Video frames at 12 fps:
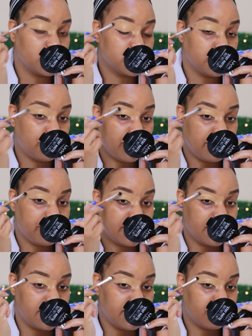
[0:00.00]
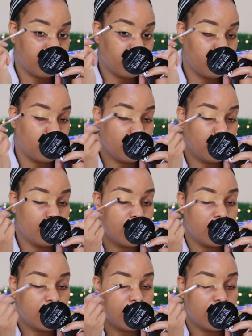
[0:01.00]
also prepping it for
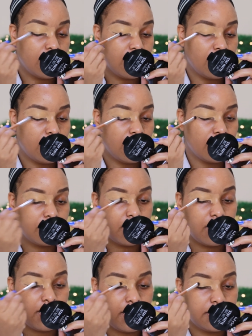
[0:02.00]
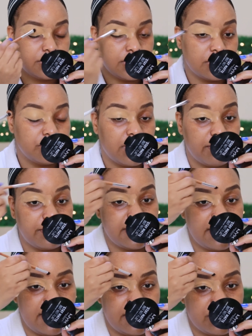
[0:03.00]
the eyeshadow
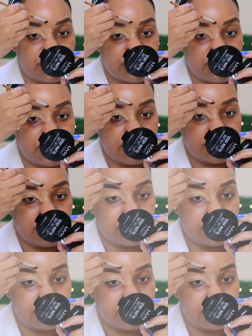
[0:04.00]
application.